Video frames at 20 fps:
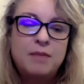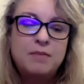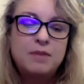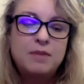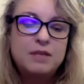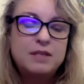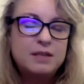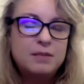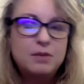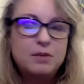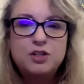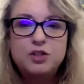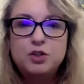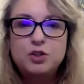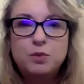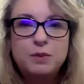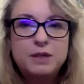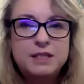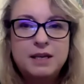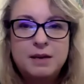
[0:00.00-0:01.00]
somebody
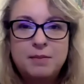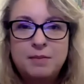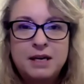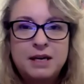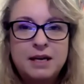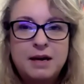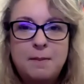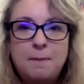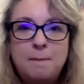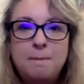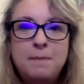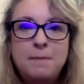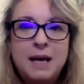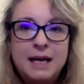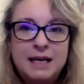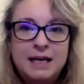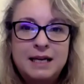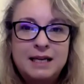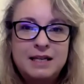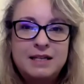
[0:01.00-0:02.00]
taught me something
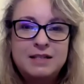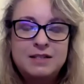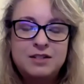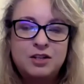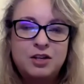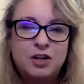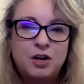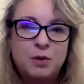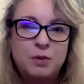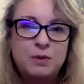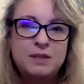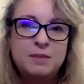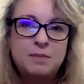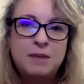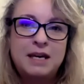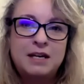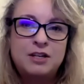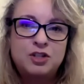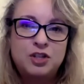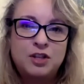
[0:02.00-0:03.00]
many years ago. It was a
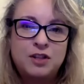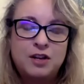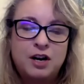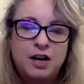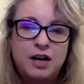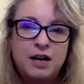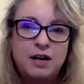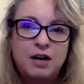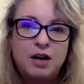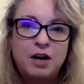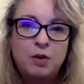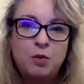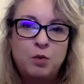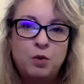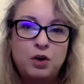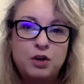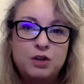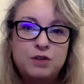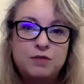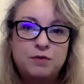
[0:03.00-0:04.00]
manager that I
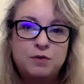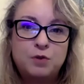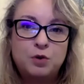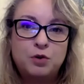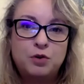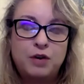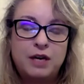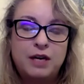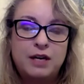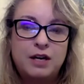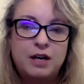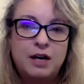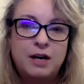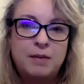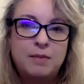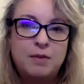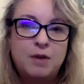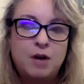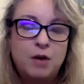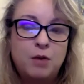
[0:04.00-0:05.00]
worked for, and
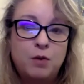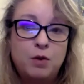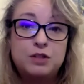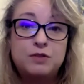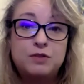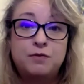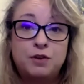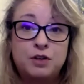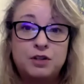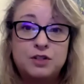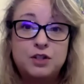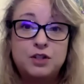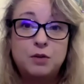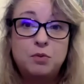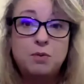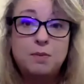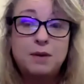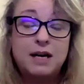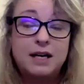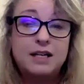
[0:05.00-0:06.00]
I worked for a
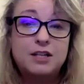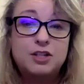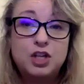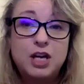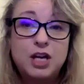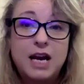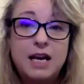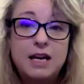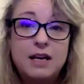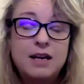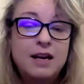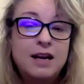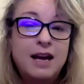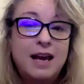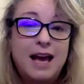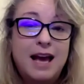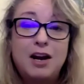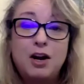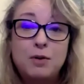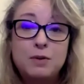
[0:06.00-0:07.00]
supermarket chain,
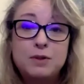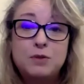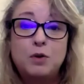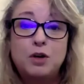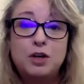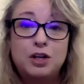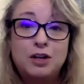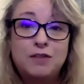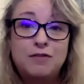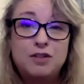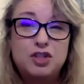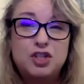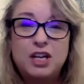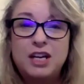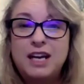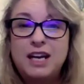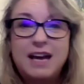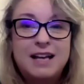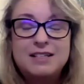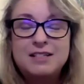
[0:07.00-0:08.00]
and I was working on the
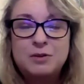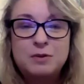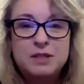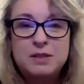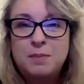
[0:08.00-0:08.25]
checkouts. I was